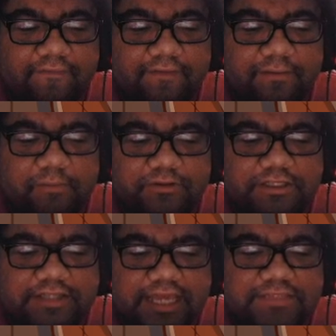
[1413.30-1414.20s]
Mocha
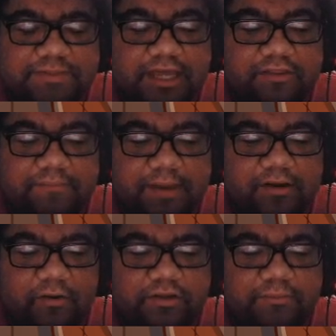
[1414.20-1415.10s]
lays me down on the bed,
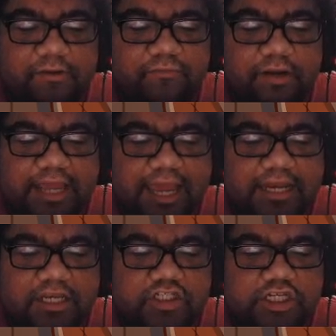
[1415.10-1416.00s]
holding me with one hand
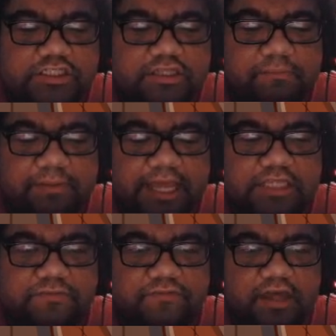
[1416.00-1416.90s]
and adjusting the
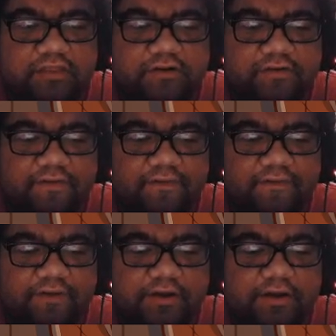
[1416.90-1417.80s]
blankets with the other.
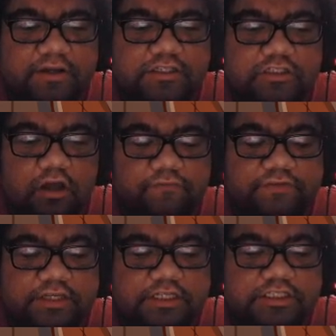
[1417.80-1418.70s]

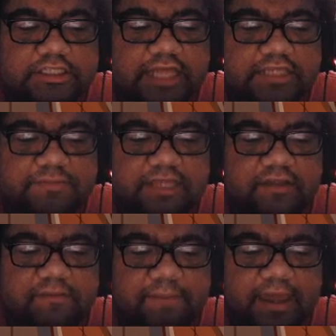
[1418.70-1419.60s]
Softly, she lies me
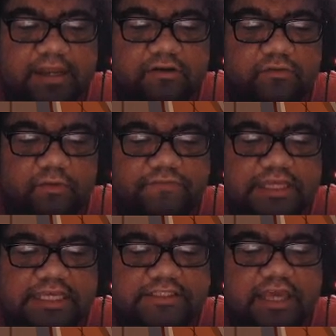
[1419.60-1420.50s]
down the bed and, with
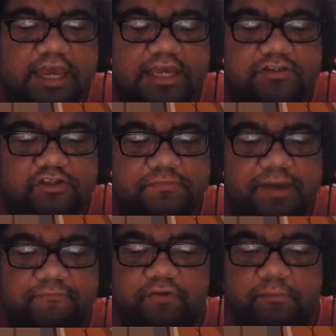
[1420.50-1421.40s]
ease, lifts me
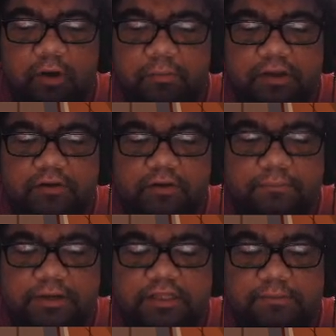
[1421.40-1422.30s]
up for a moment,
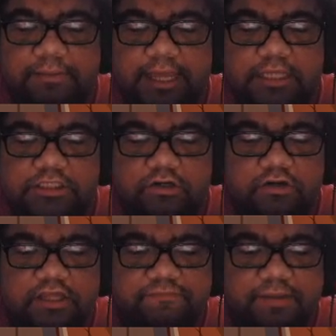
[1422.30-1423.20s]
putting the blankets
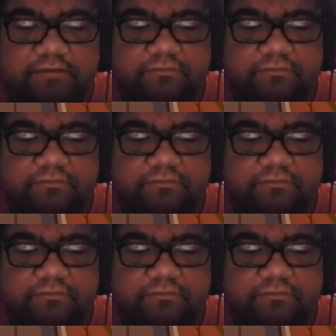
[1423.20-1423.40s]
underneath me.